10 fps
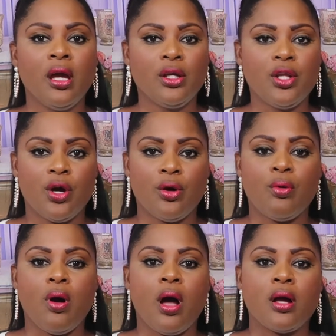you
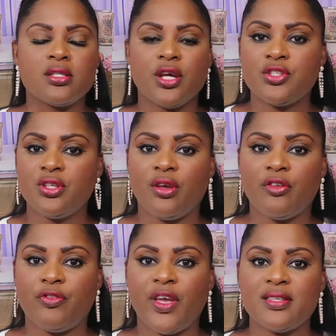know, touching their
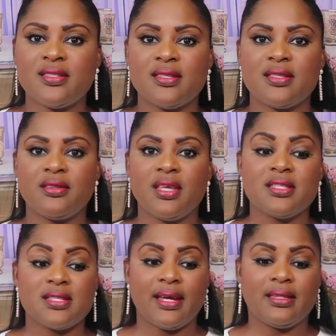faces and
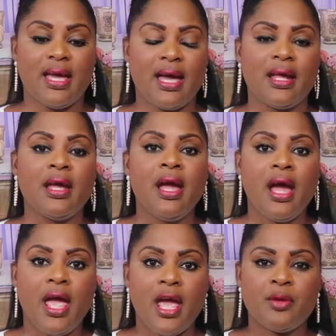things like that,
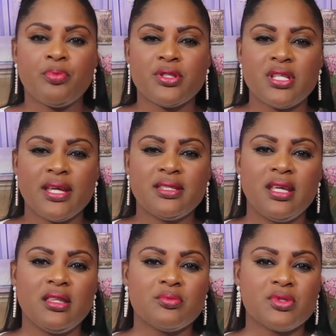and
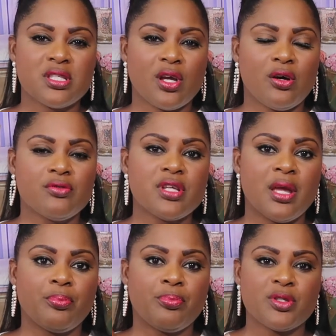protecting themselves
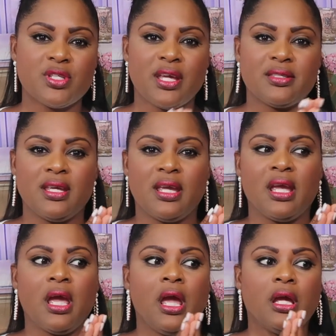and
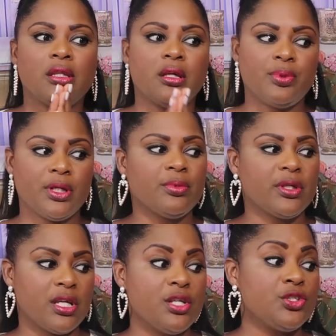protecting the
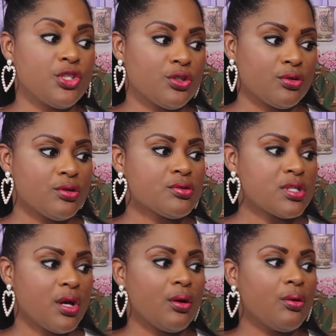public in general.
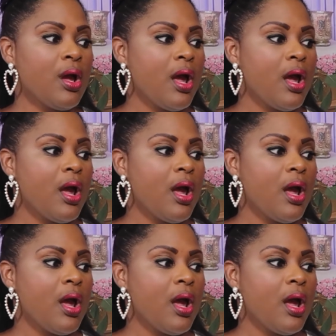So